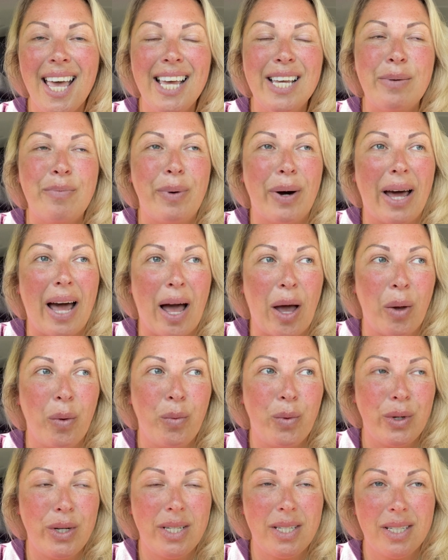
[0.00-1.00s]
but I
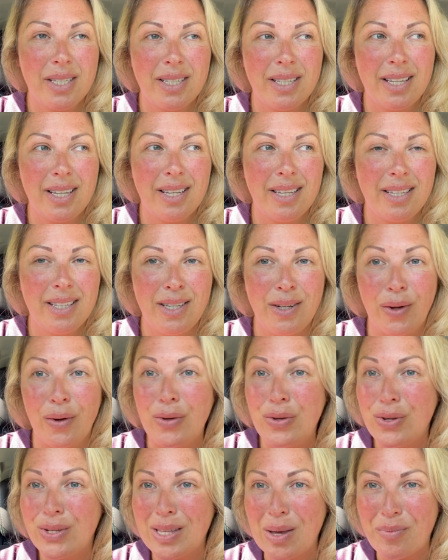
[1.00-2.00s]
would, you know,
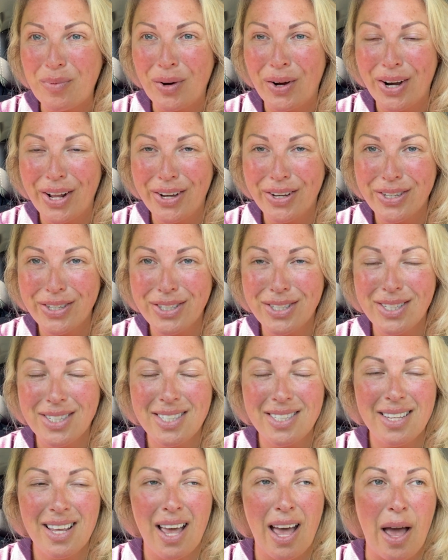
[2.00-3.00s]
use their
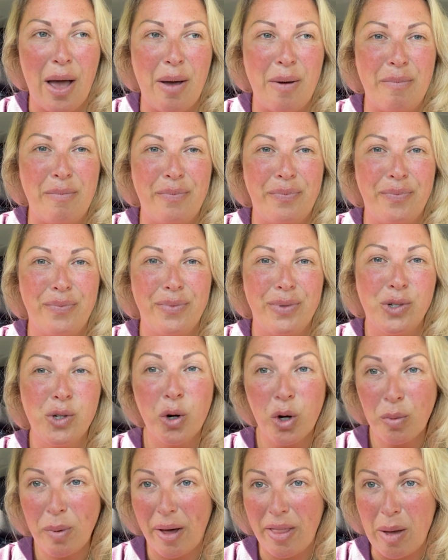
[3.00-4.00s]
products,
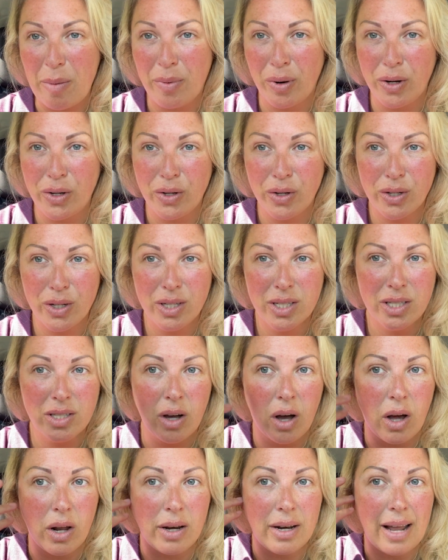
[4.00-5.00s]
talk about their products
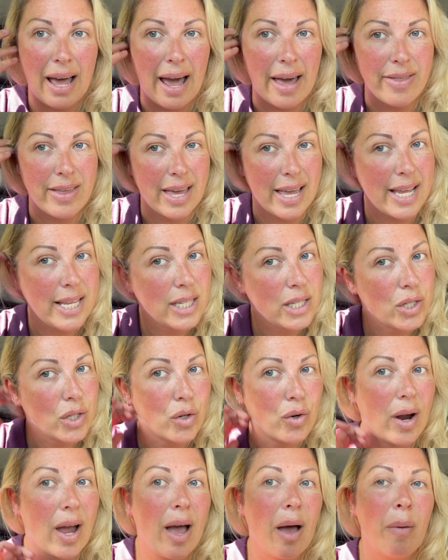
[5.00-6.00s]
on either
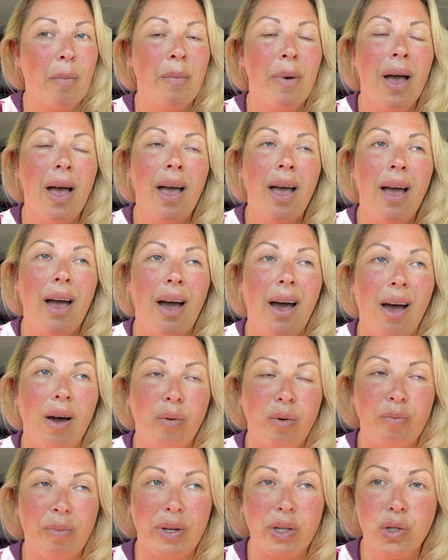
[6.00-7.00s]
Instagram
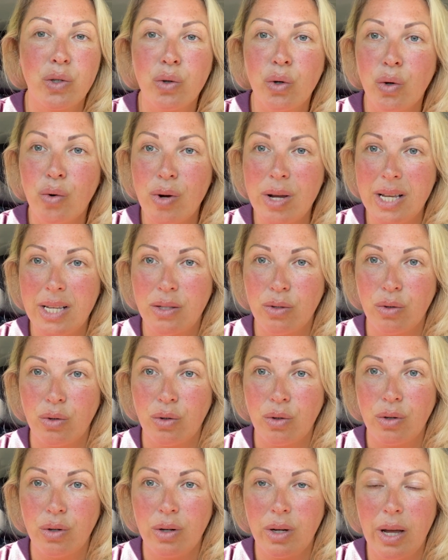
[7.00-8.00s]
with my stories,
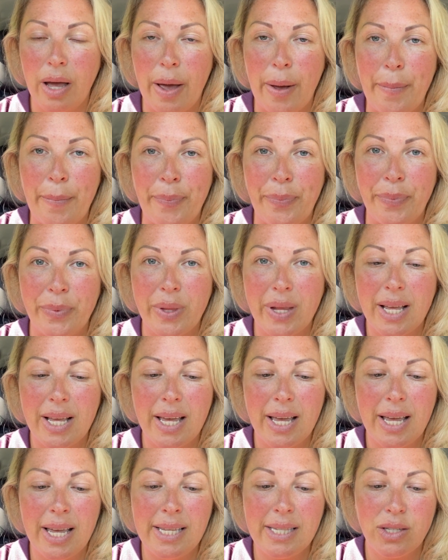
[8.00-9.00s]
or
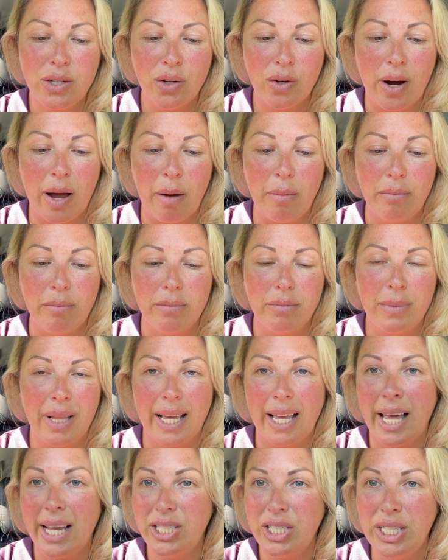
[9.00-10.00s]
Instagram
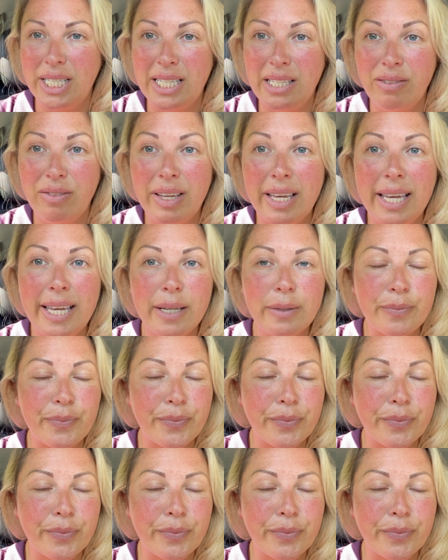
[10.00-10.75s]
like IGTV,